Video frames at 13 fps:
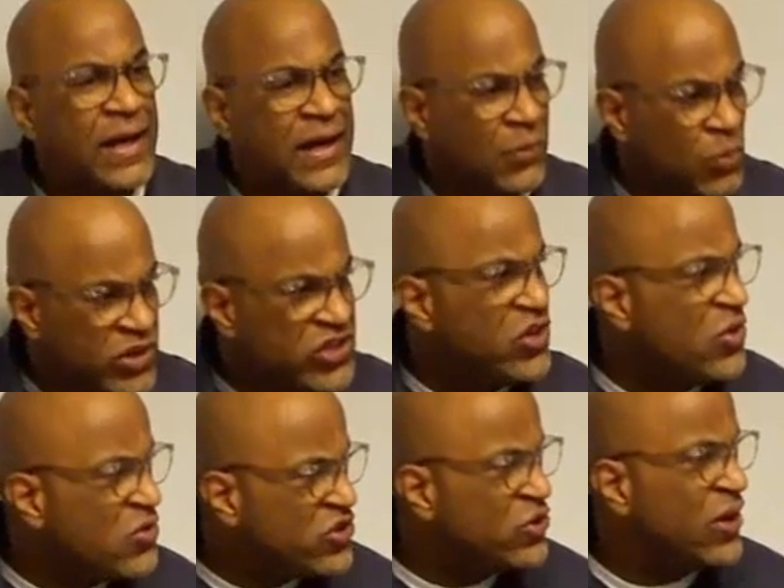We
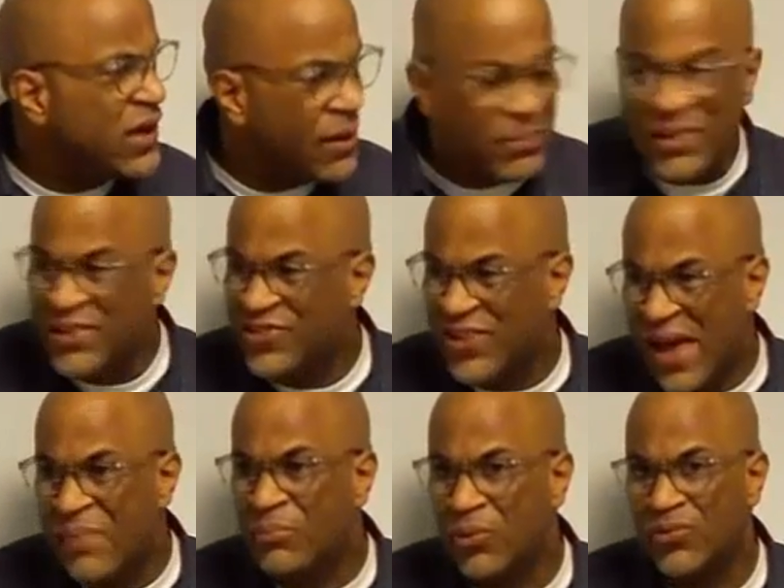showed you a couple
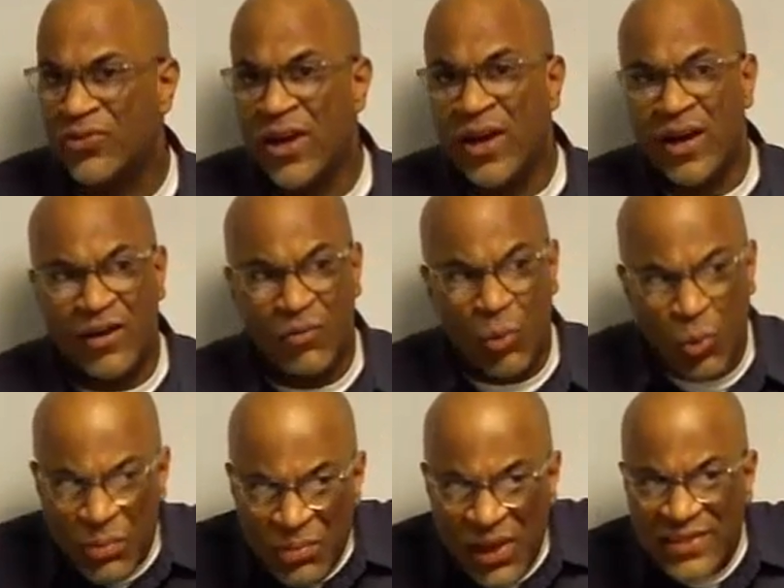examples of where we
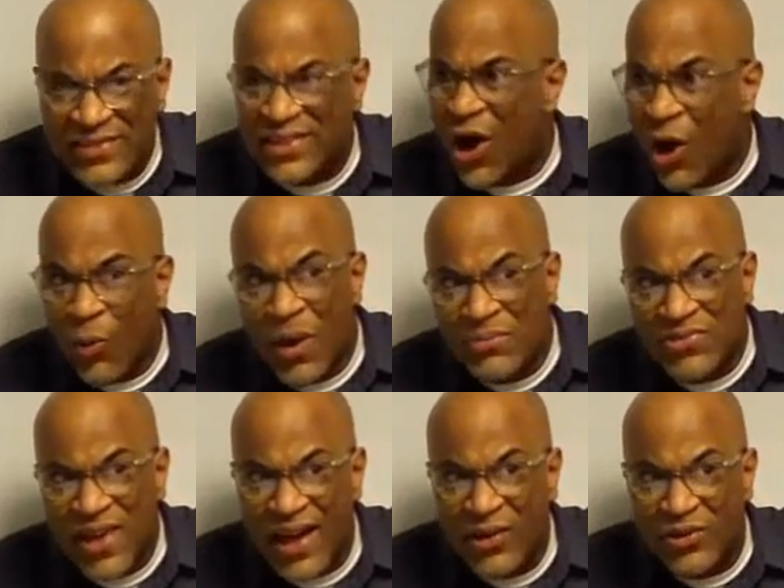placed our
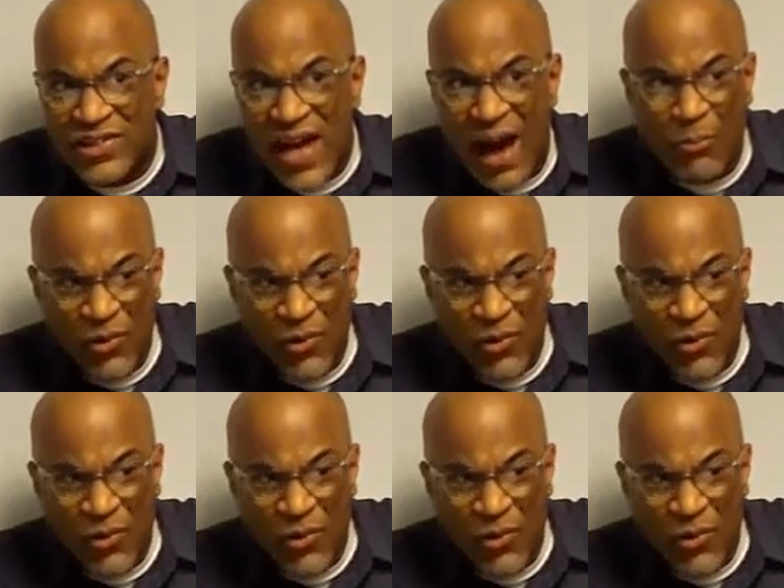website on top.